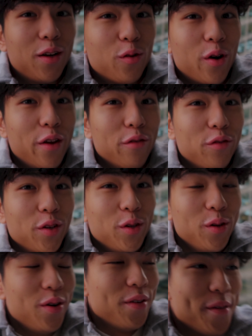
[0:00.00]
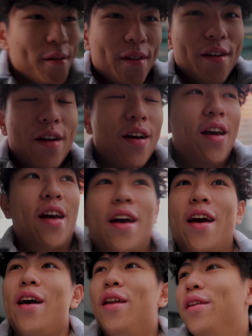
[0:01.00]
Great view.
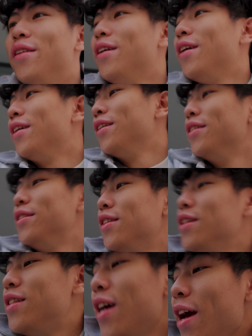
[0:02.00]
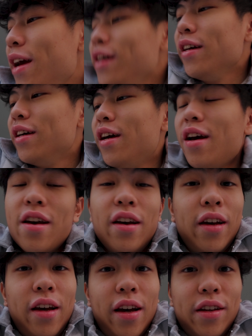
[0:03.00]
And uh, today,
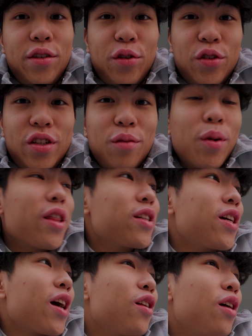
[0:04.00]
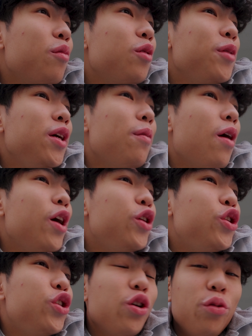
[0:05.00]
as you can see by the title, I'm gonna be
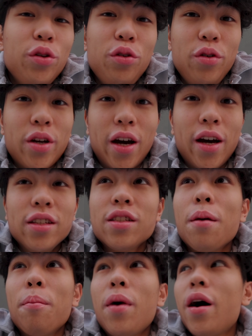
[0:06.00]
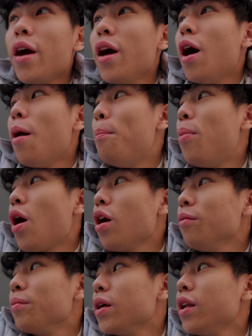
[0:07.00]
showing you guys my
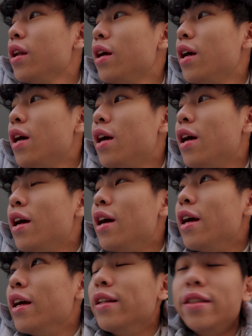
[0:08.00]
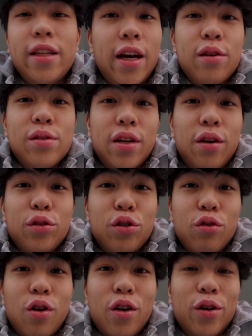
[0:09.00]
apartment in downtown
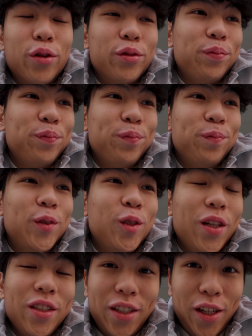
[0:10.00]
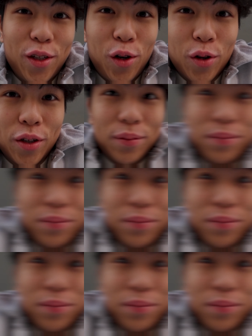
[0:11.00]
Toronto. So let's get going.